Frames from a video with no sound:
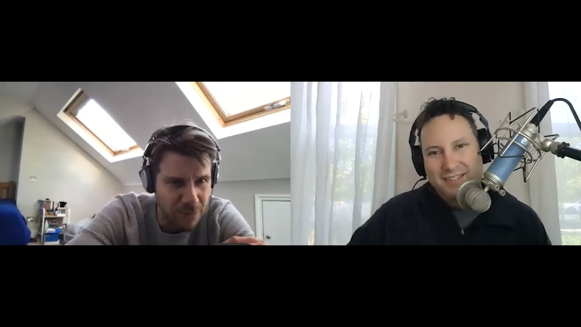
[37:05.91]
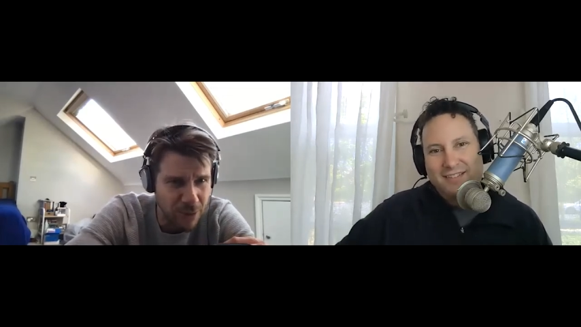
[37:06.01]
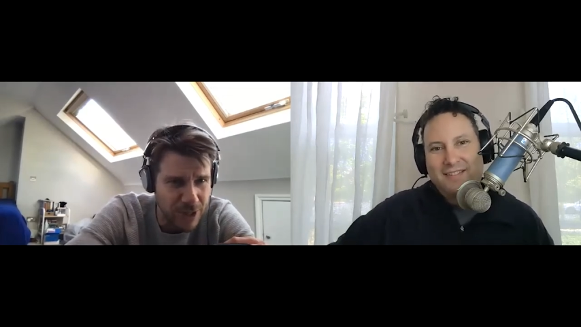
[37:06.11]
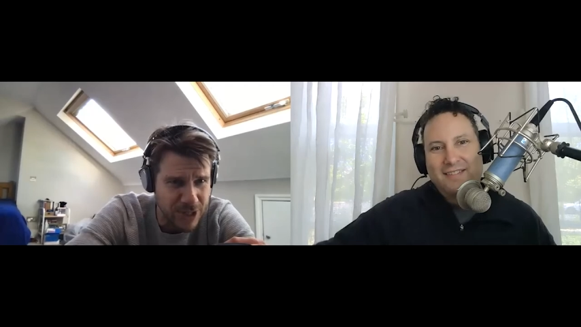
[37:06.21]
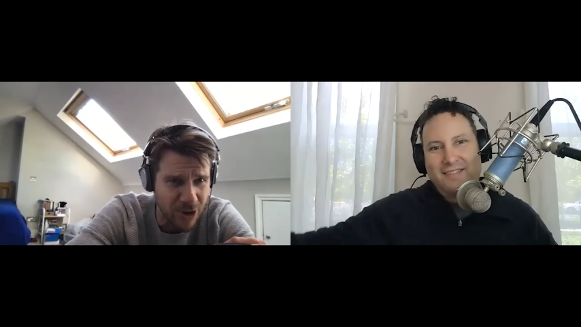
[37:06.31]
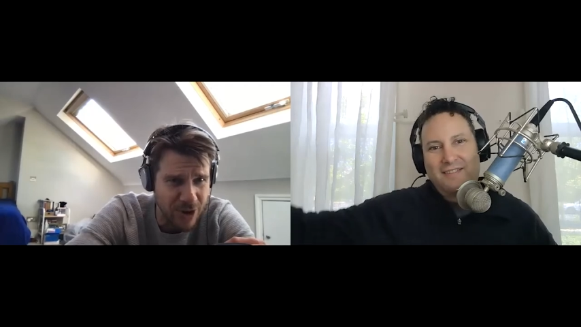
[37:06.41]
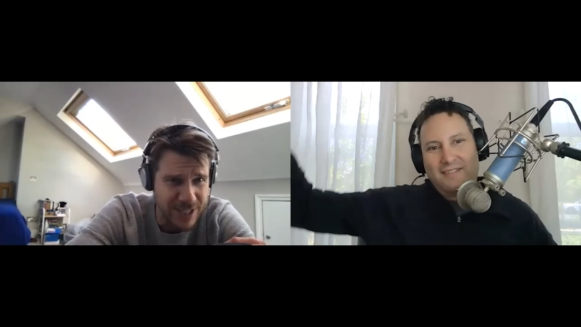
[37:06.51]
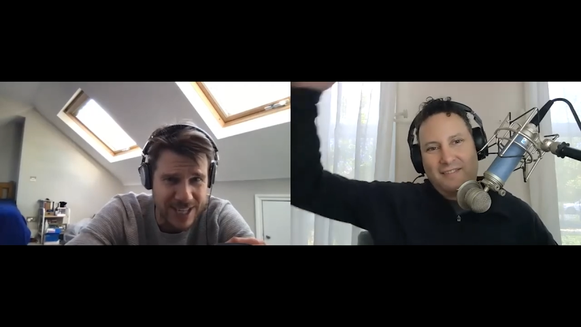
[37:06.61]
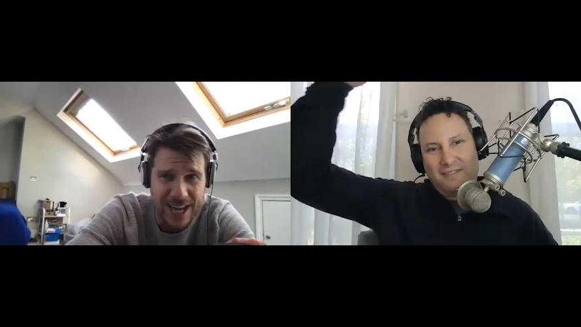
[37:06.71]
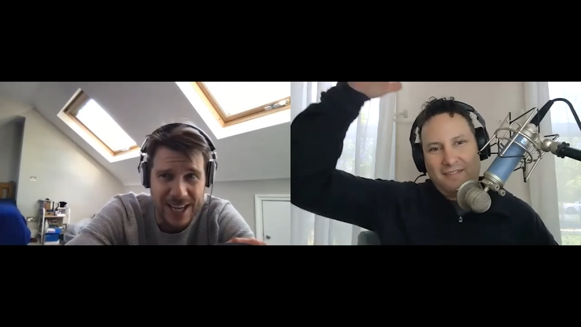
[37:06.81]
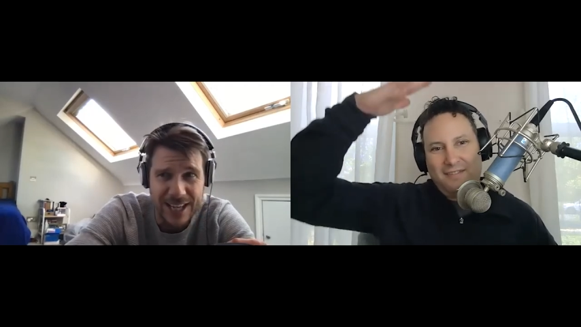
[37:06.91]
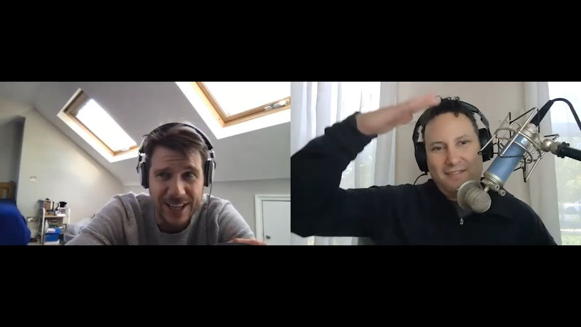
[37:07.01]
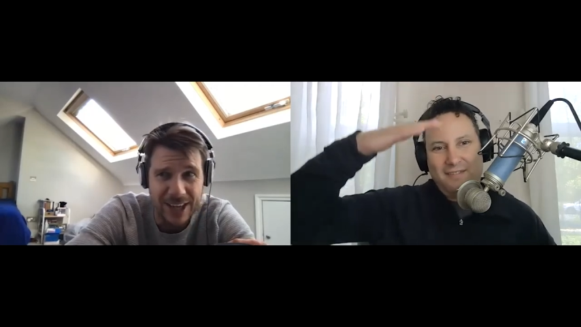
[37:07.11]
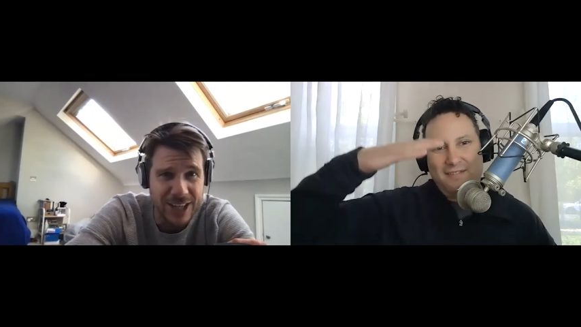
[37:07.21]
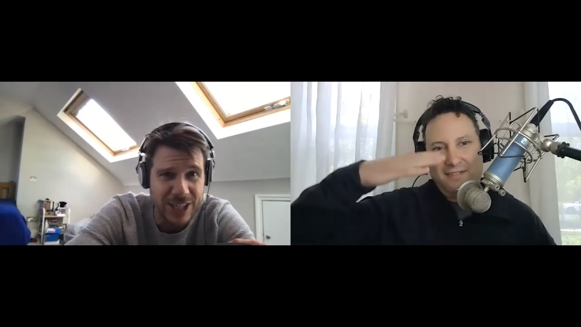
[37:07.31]
Speaker 1: It's not exactly like
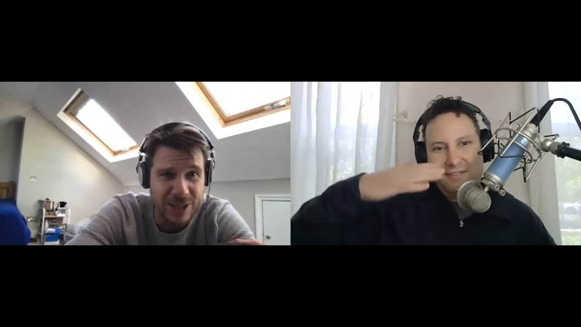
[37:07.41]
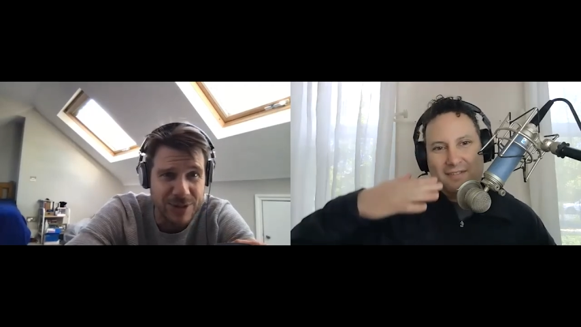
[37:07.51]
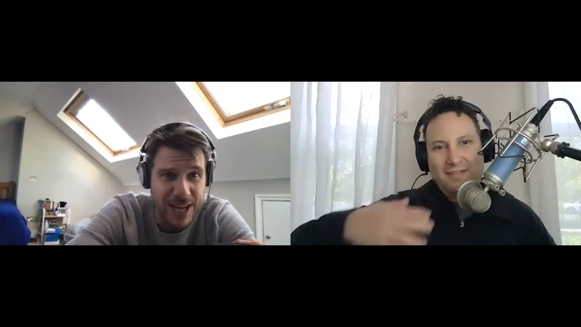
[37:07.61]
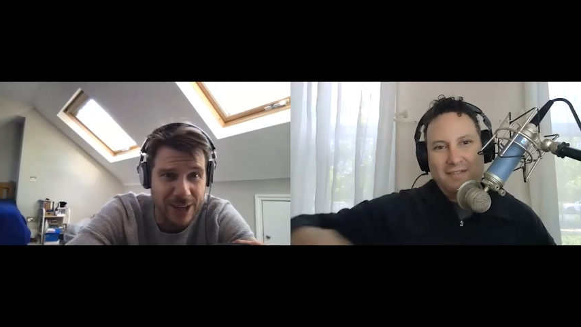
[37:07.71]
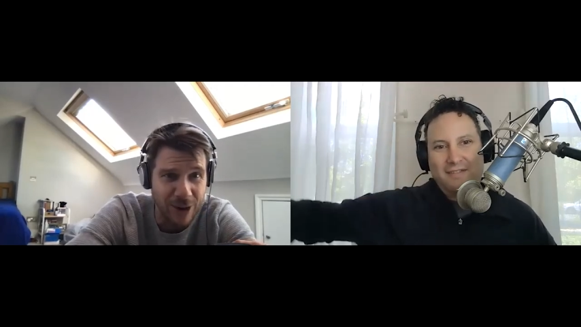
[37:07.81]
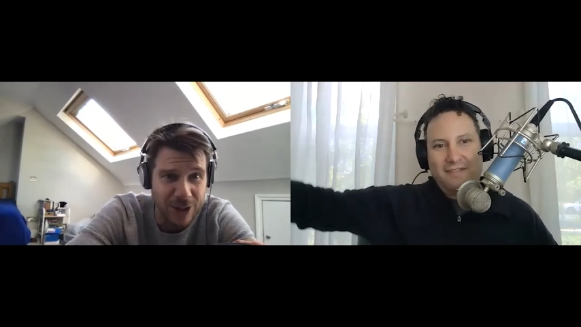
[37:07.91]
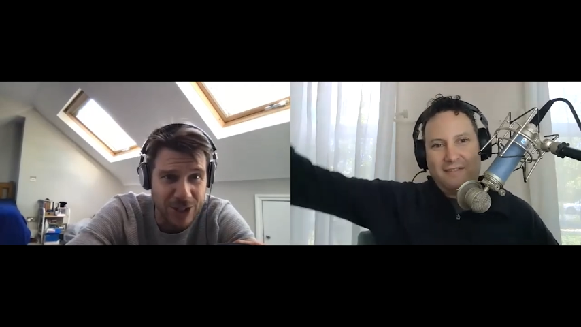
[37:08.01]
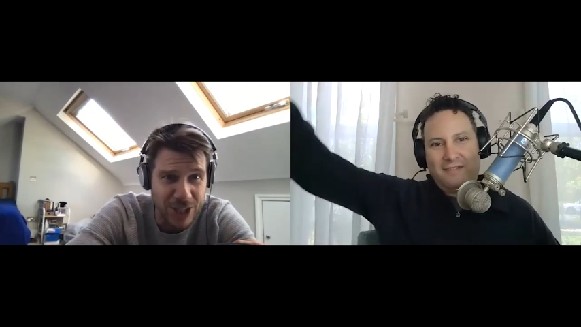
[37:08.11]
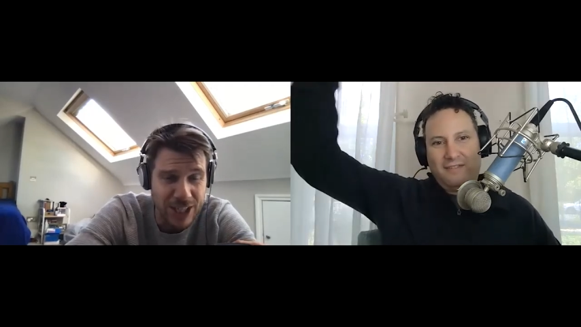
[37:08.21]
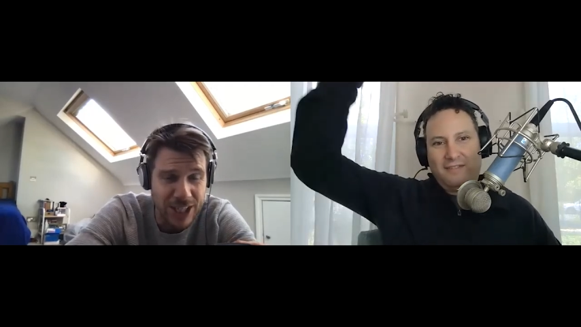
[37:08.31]
a new technology,